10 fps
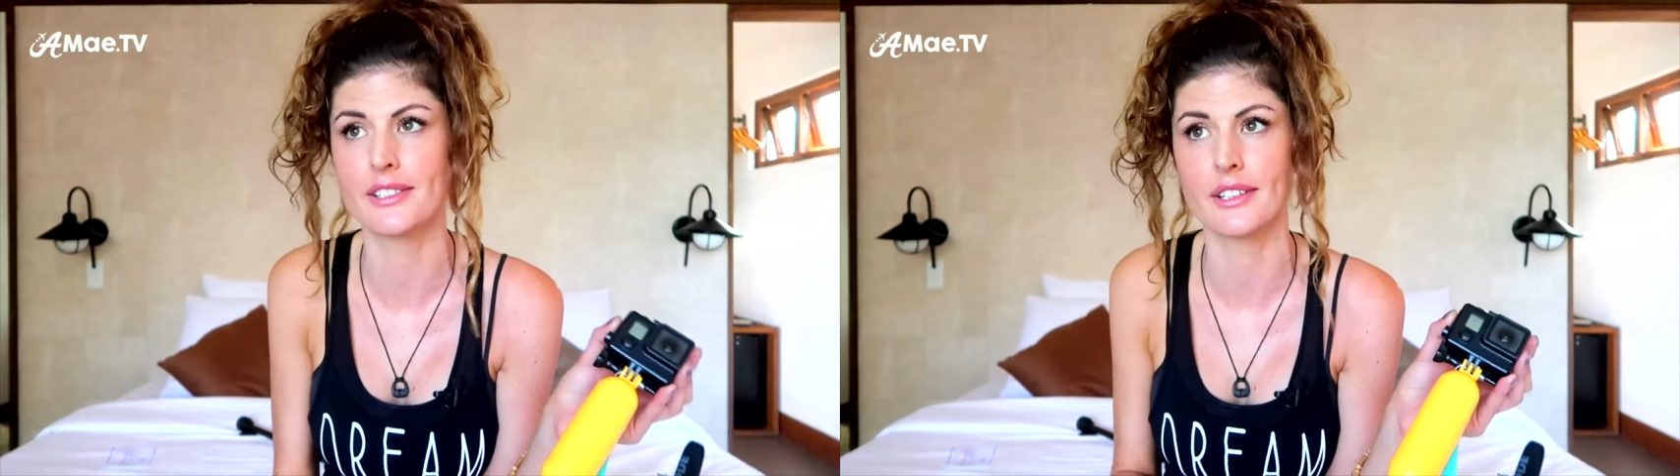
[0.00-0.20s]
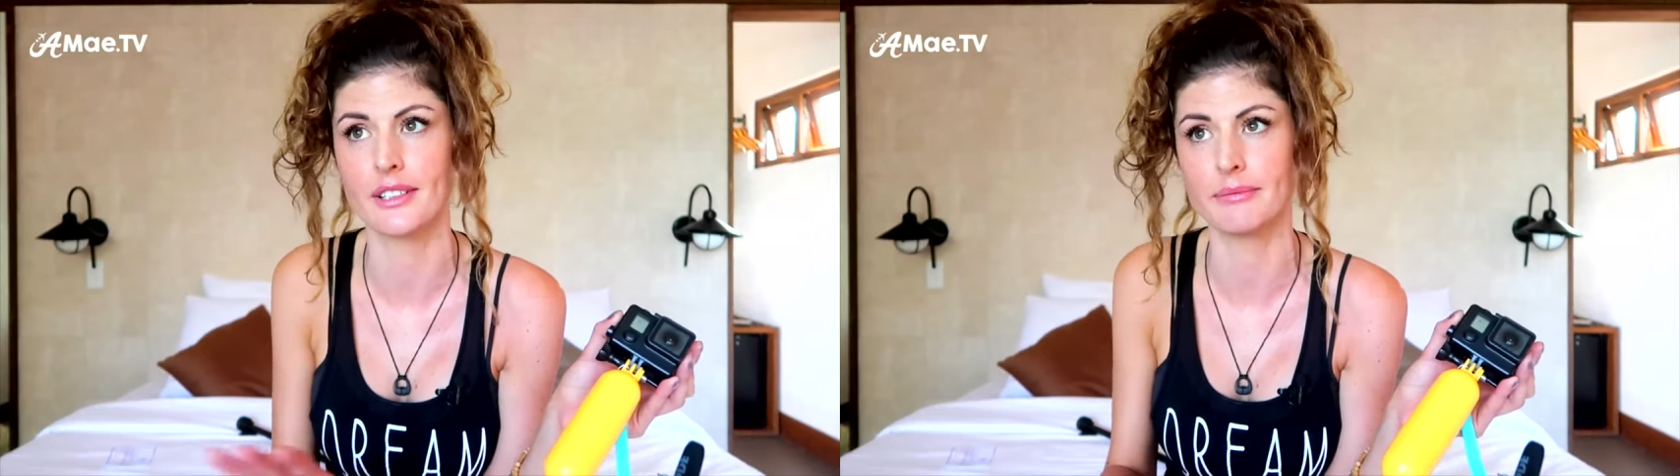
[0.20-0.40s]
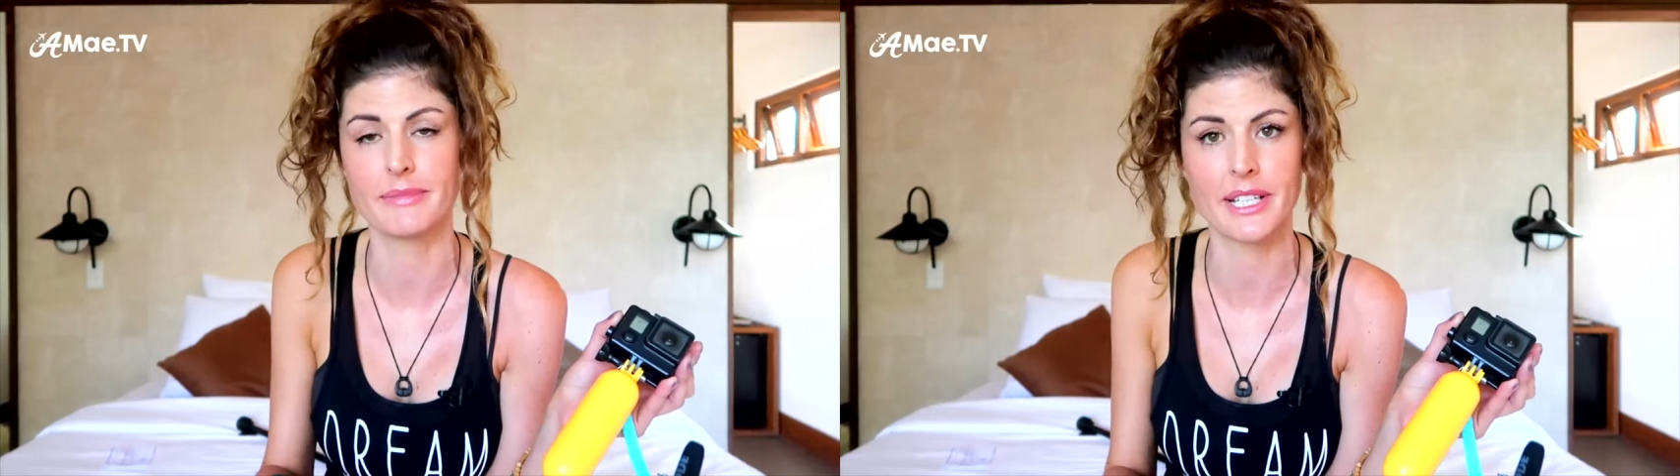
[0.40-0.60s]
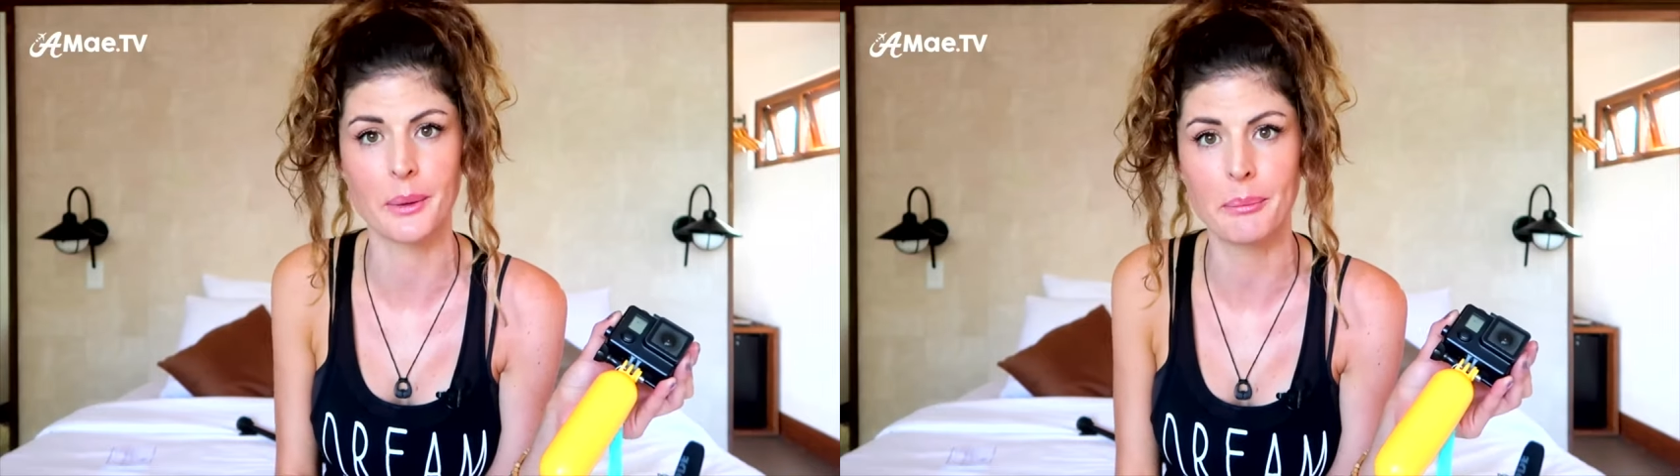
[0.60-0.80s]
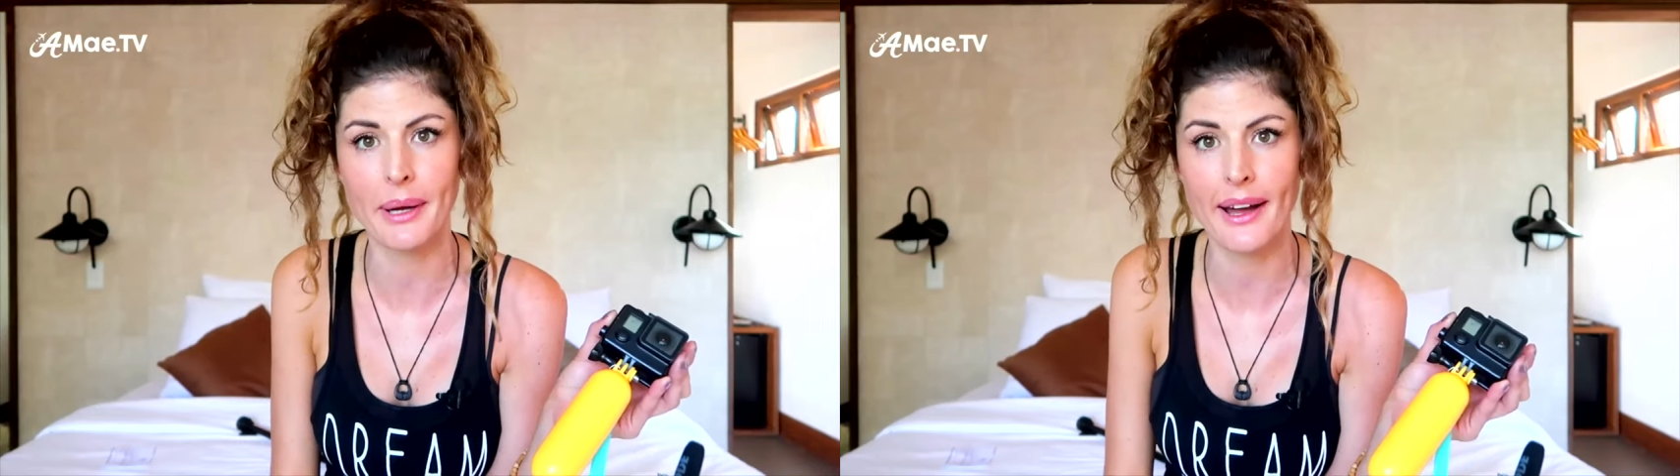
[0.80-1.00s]
Just gonna say
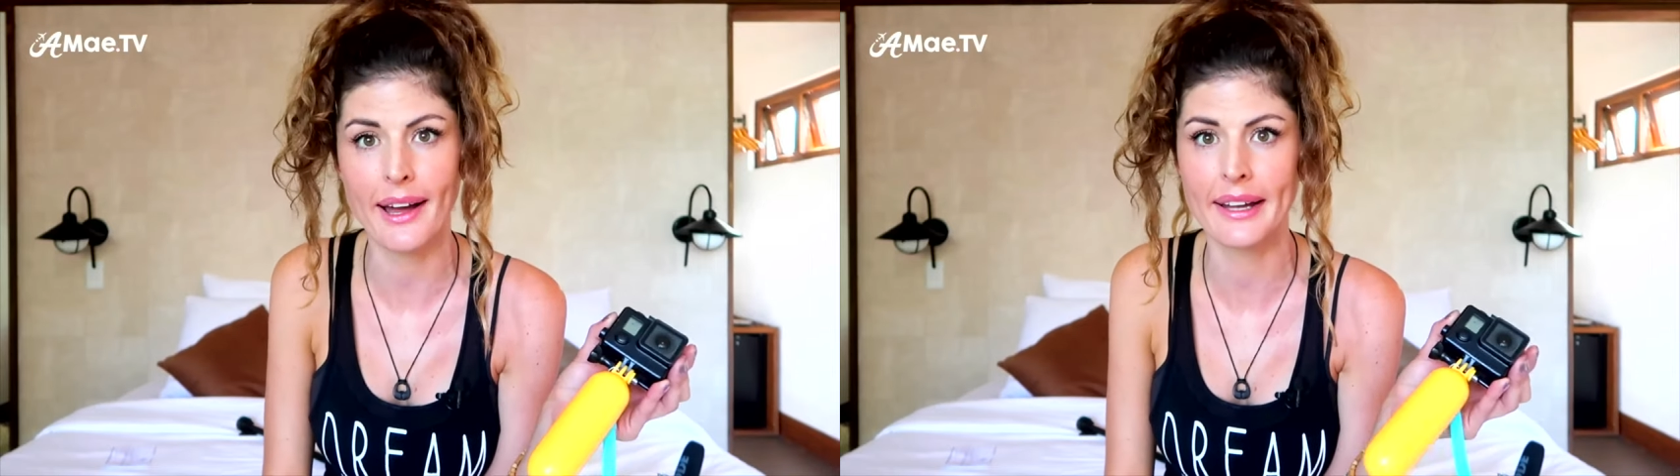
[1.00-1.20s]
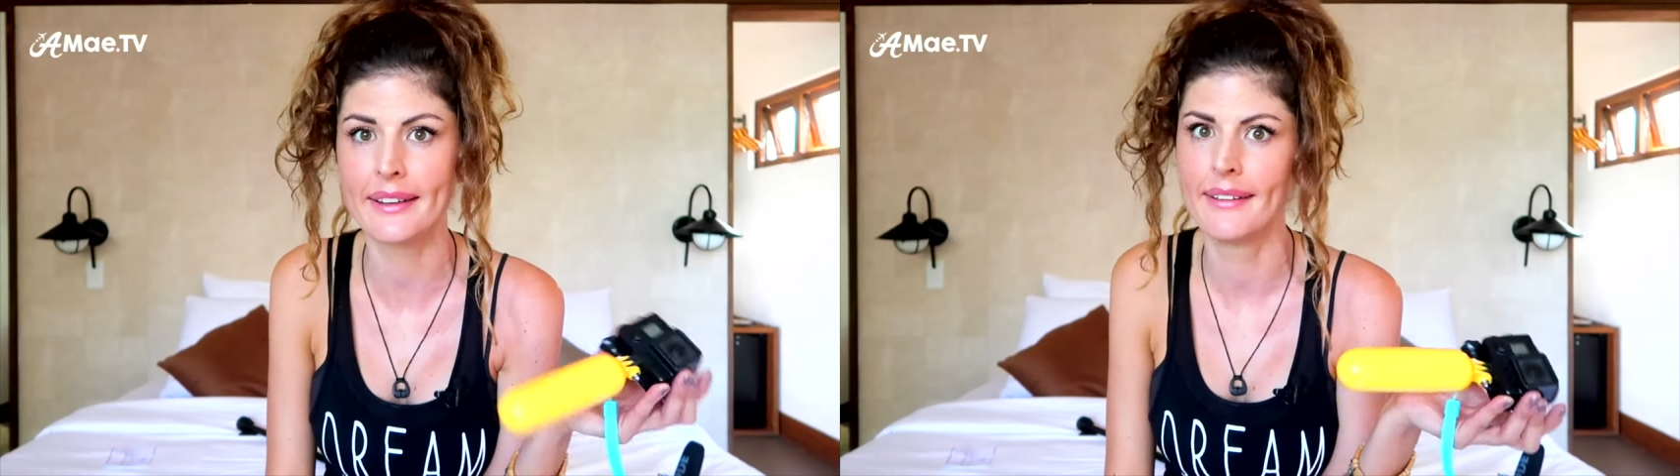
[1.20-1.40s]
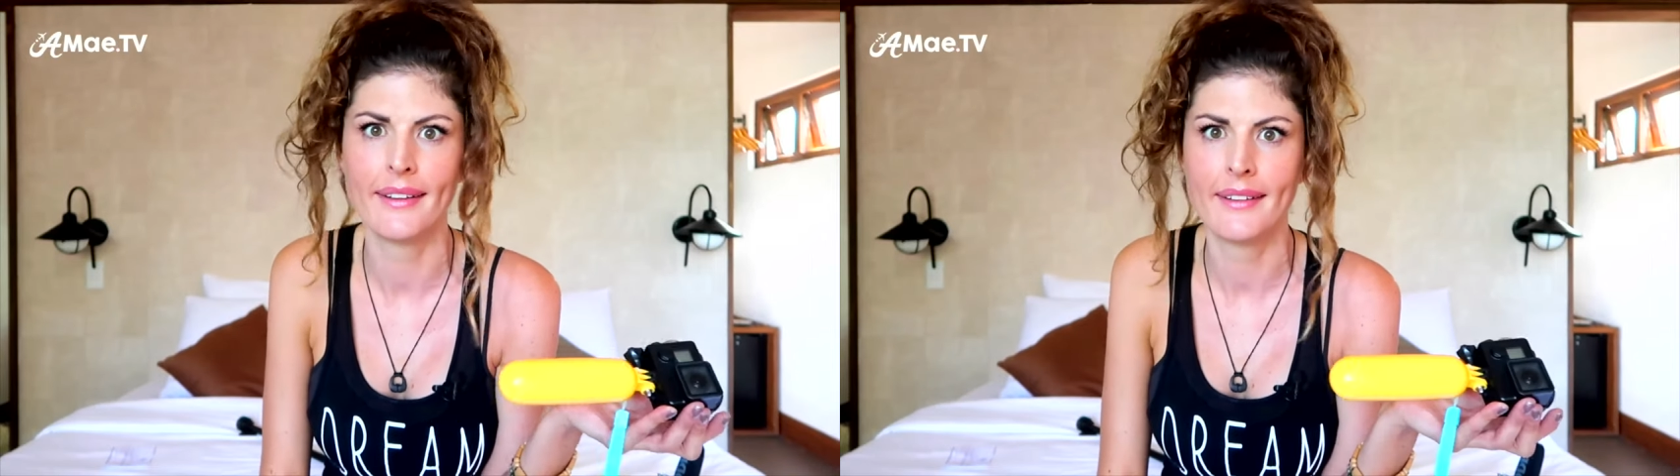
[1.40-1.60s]
goodbye?